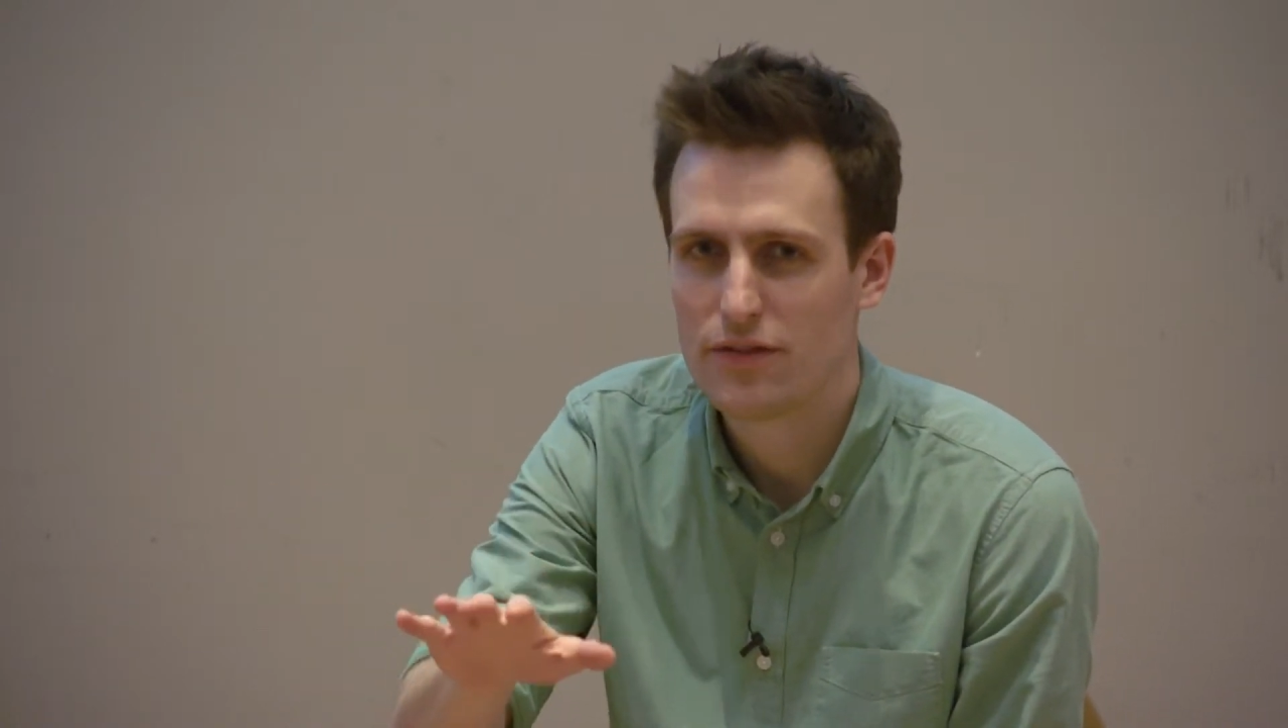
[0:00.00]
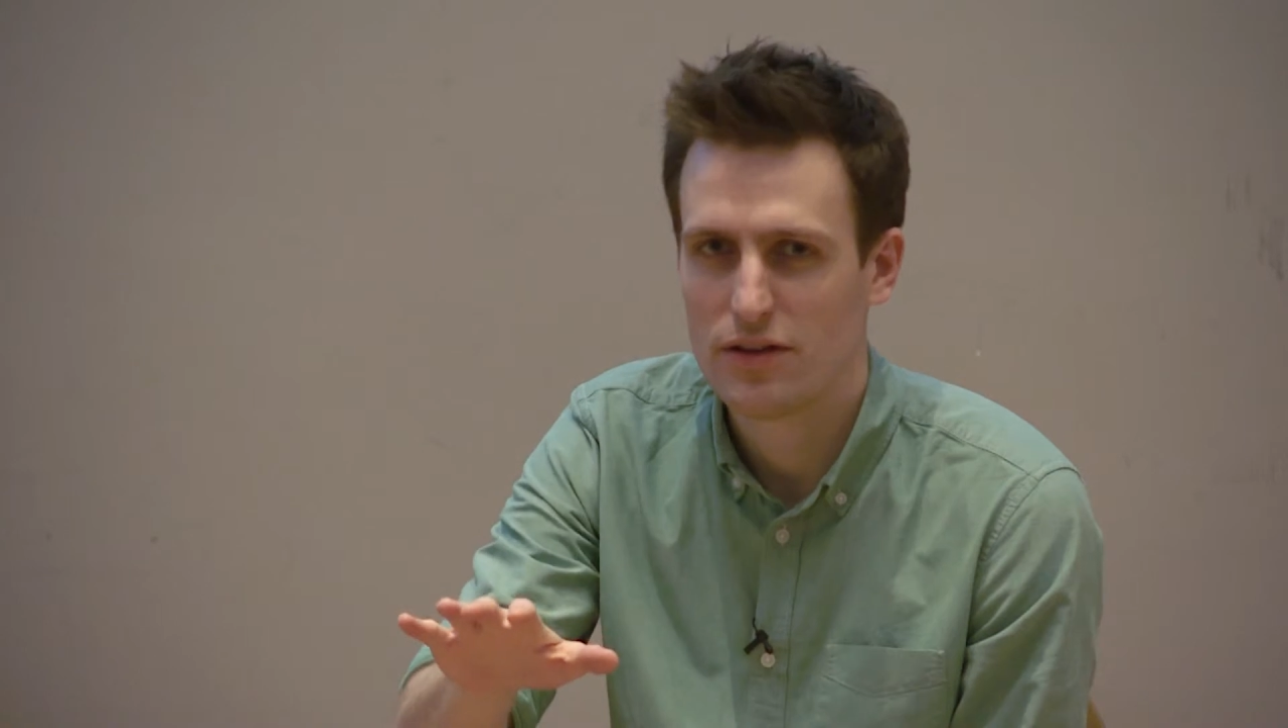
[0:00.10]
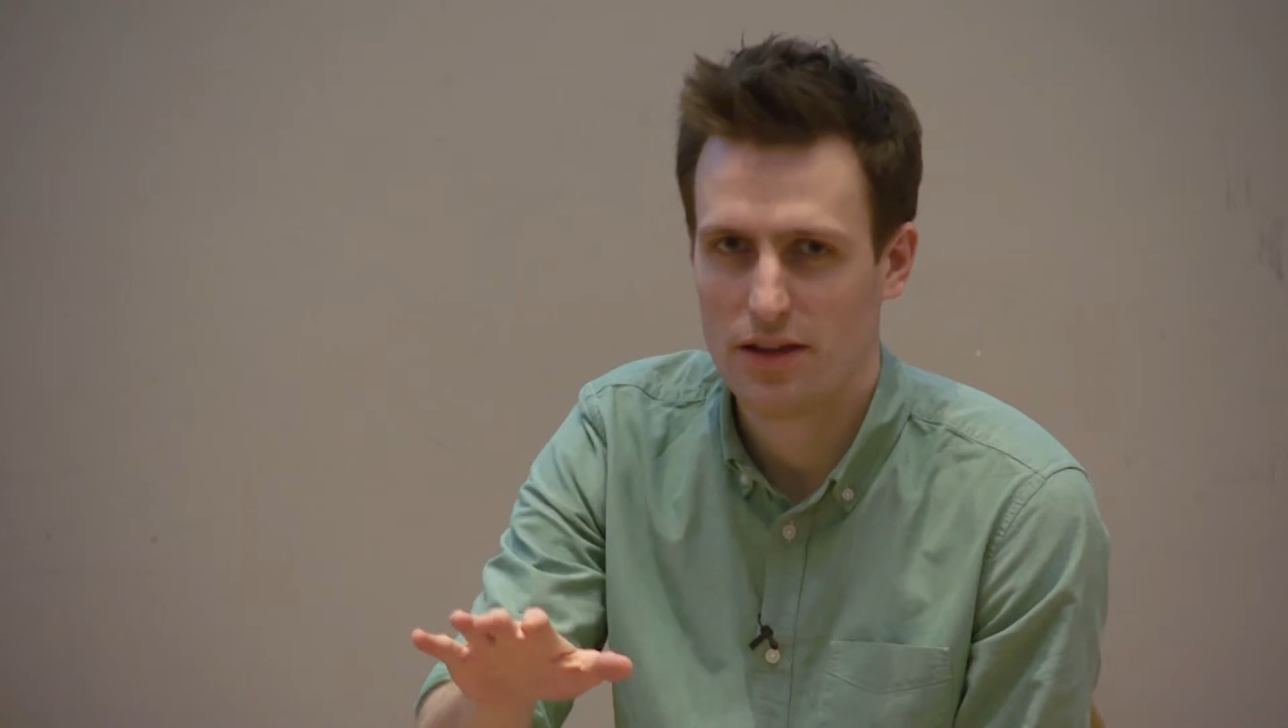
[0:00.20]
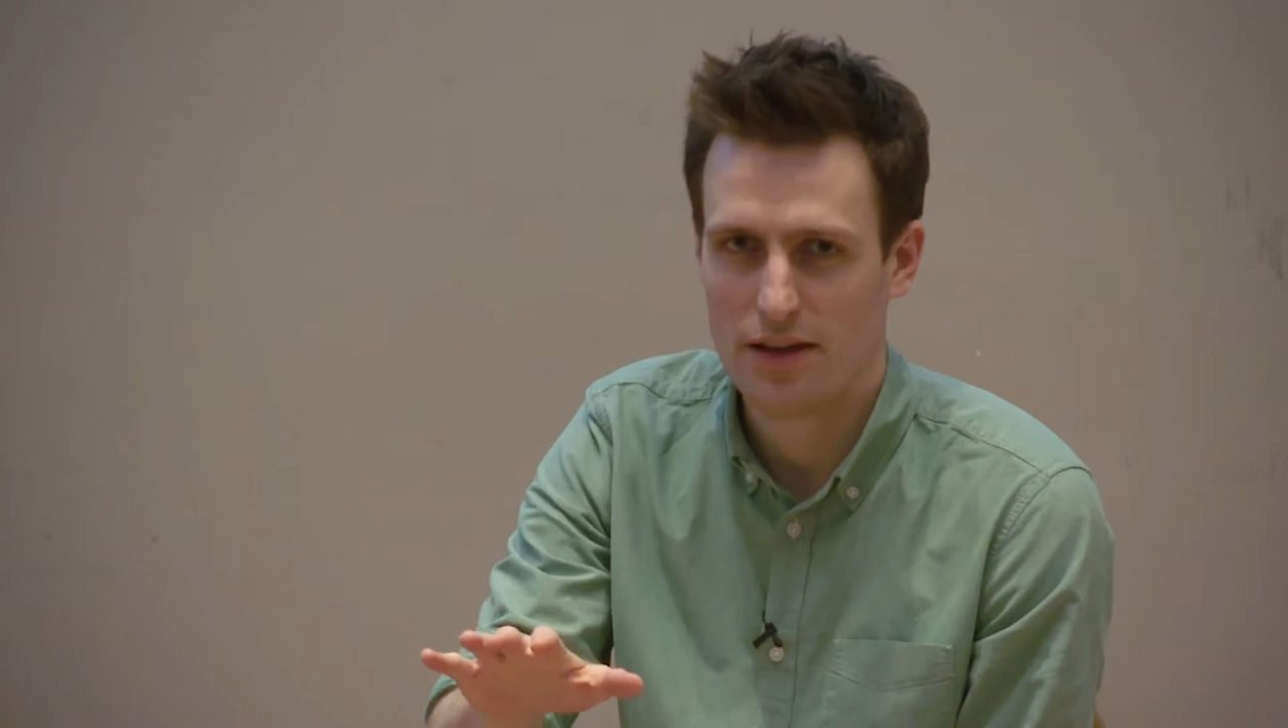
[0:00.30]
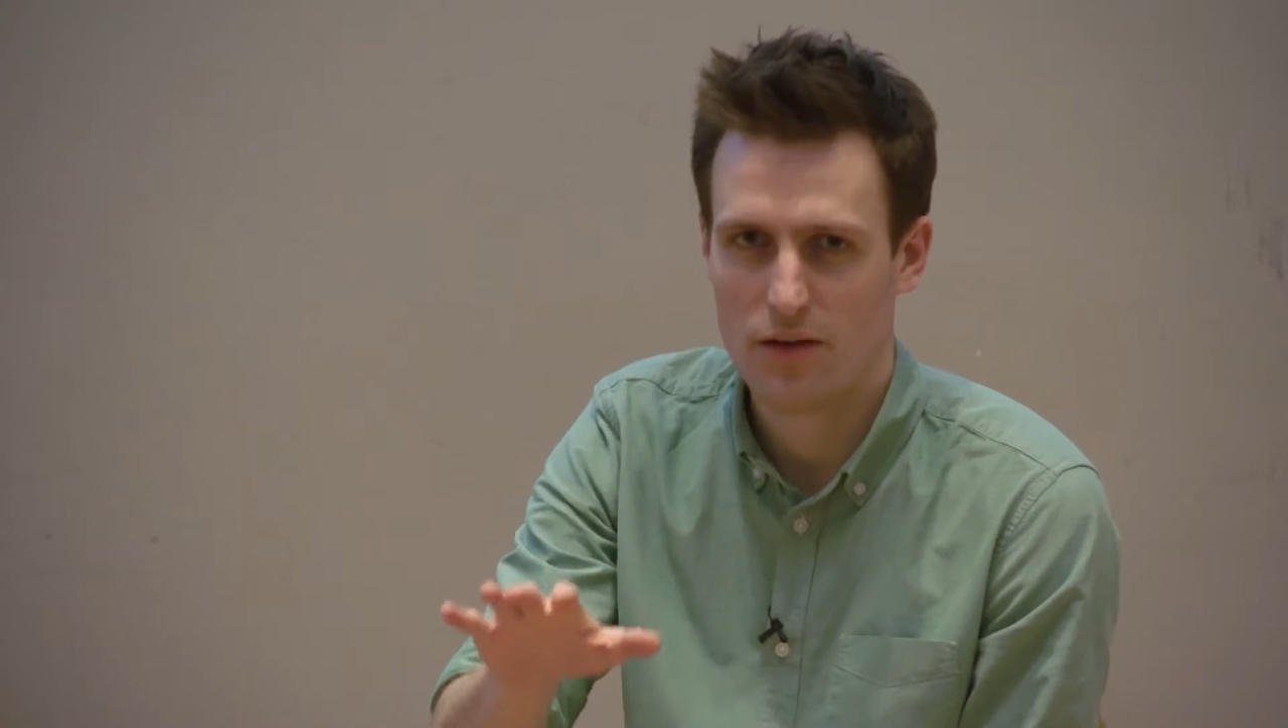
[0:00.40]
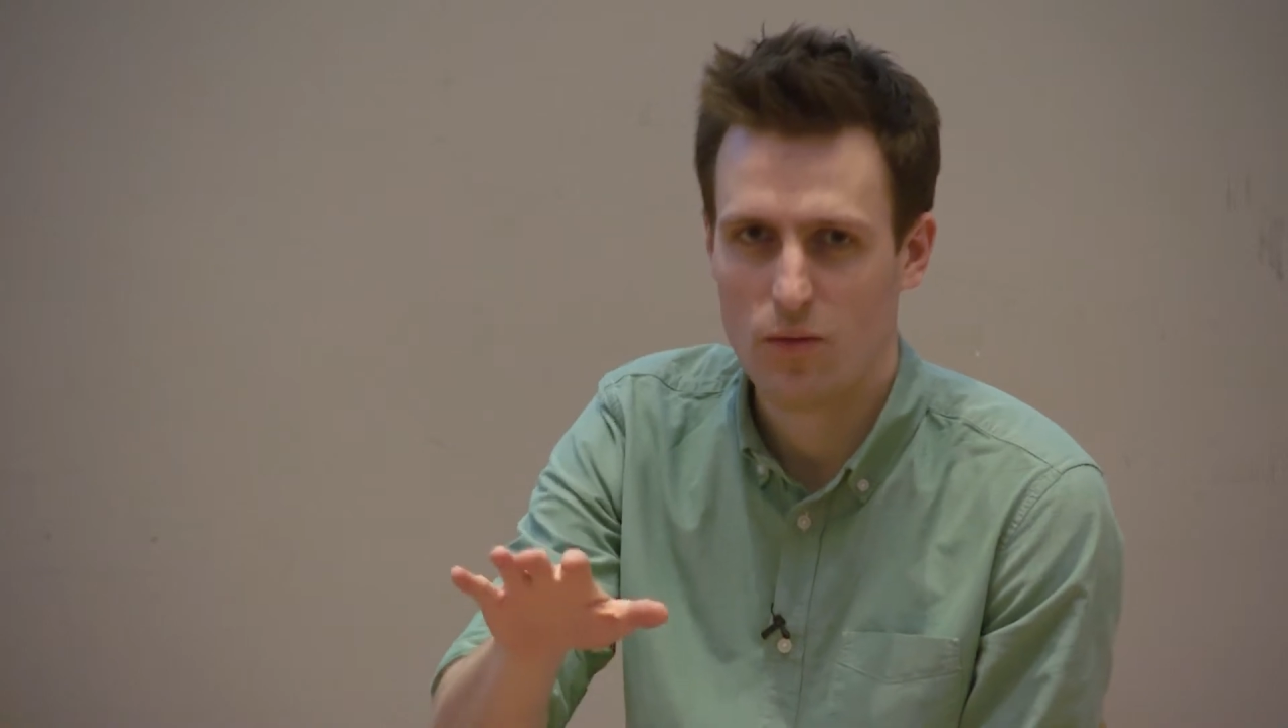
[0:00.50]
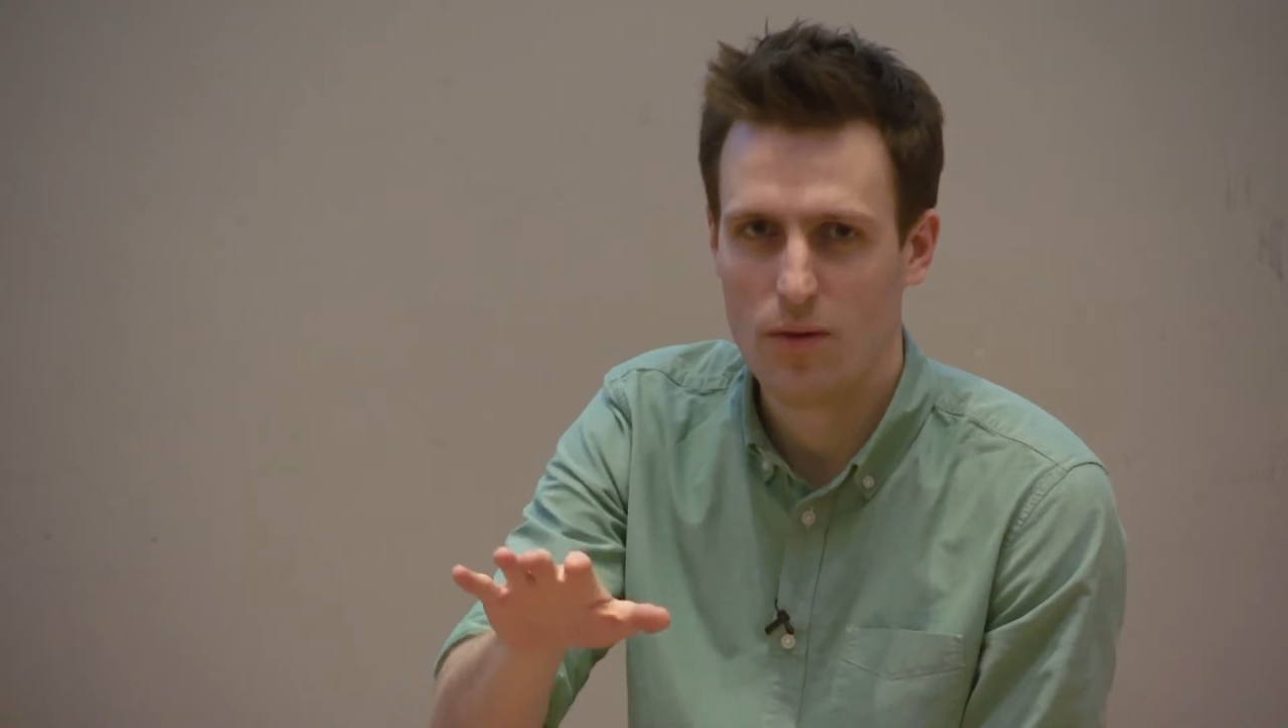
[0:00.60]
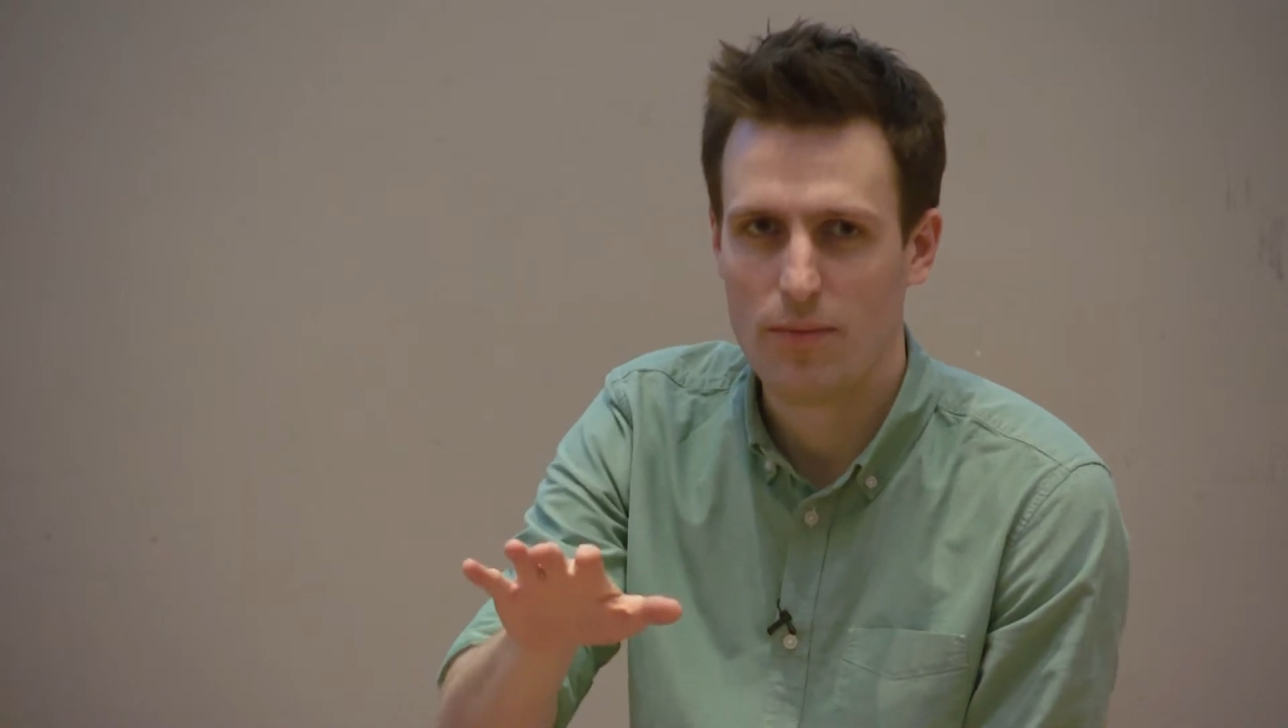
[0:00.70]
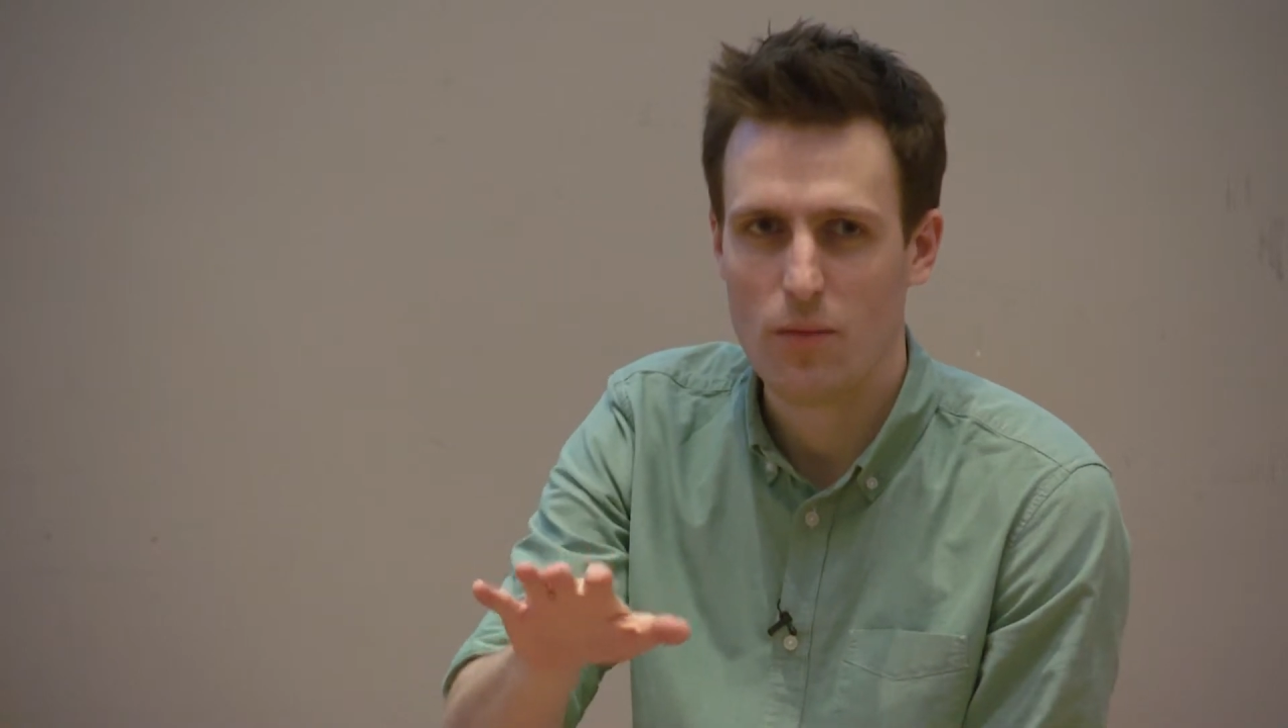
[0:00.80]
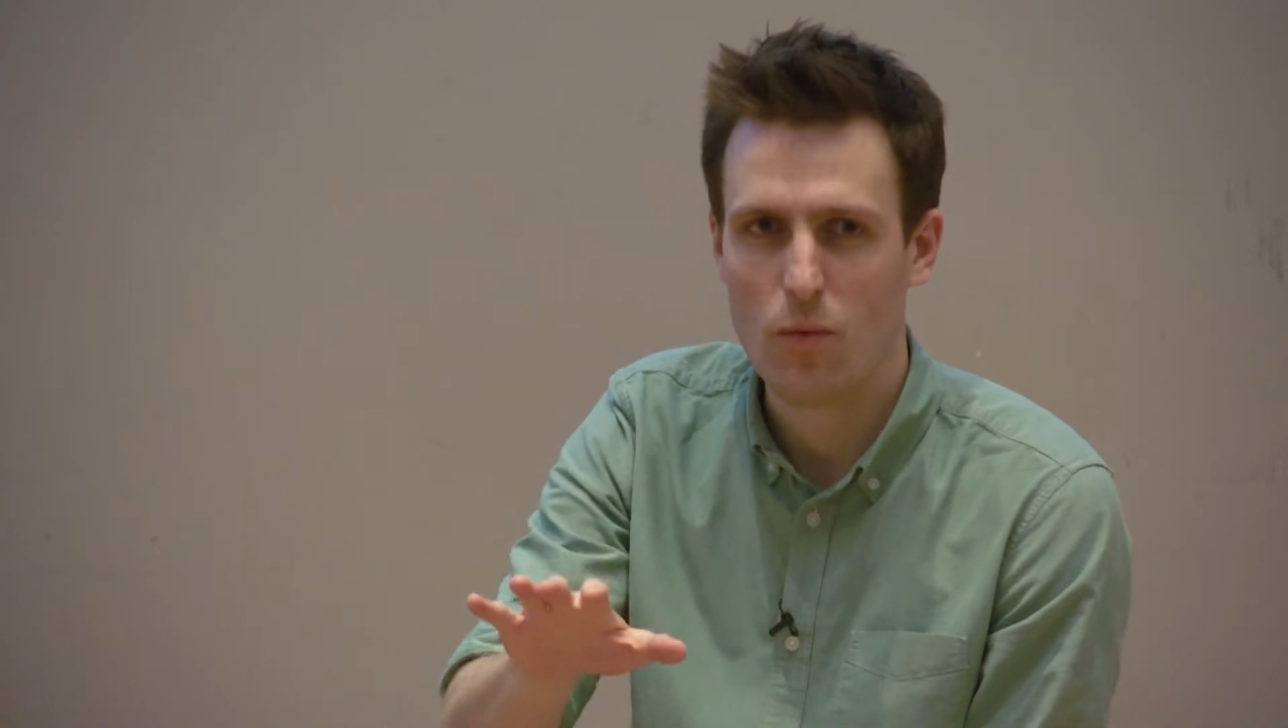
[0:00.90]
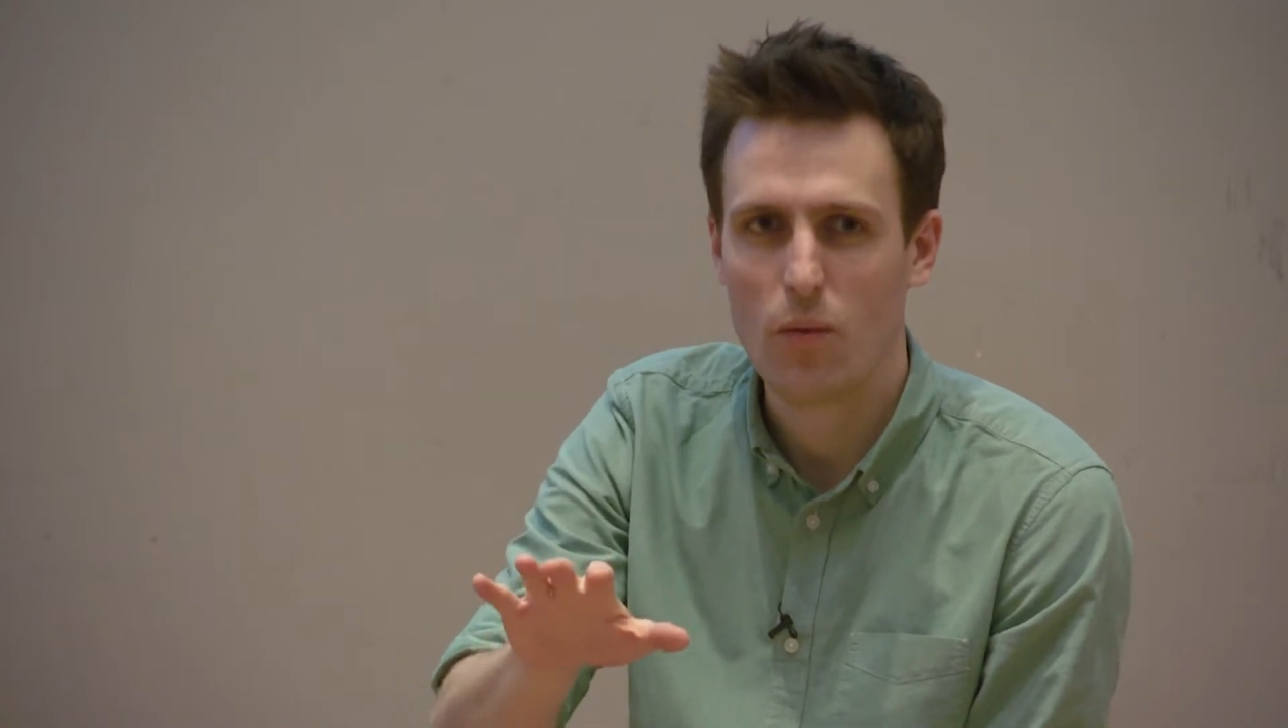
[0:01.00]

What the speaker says: if you like, of well-being,